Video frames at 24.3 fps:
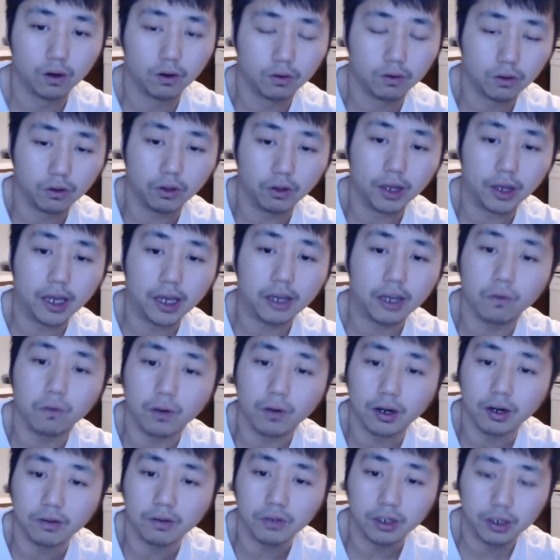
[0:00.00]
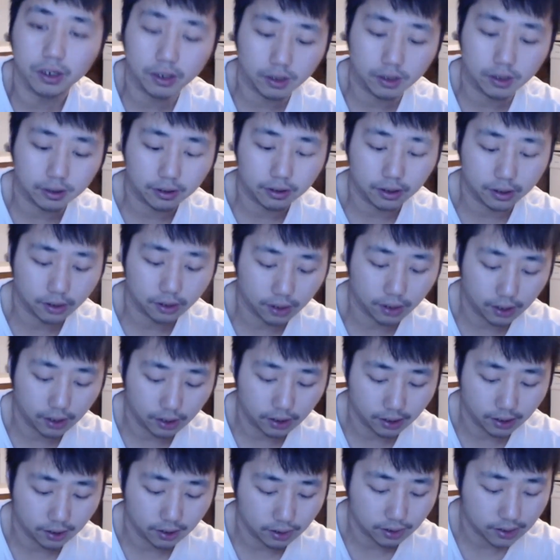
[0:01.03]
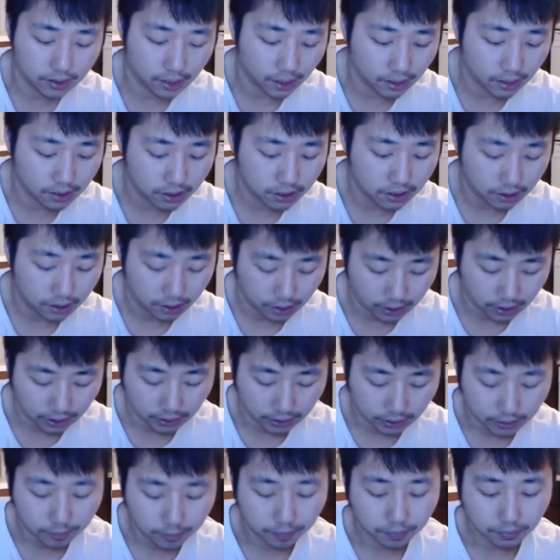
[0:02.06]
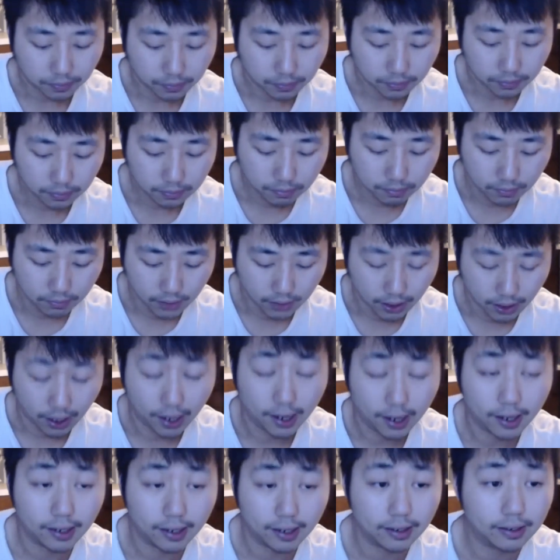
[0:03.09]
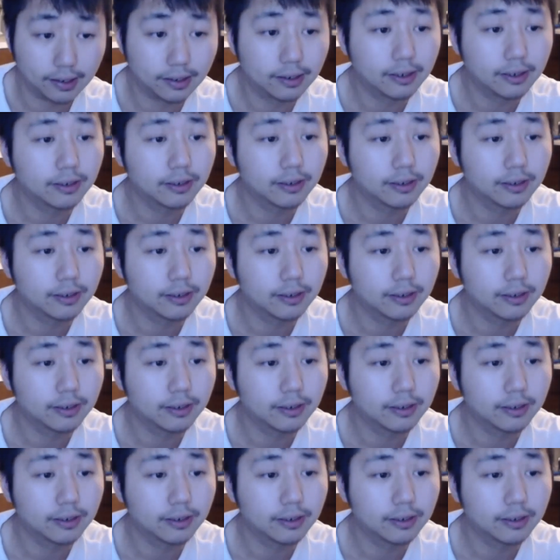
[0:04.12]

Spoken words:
lake or whatever, right? And the tides. And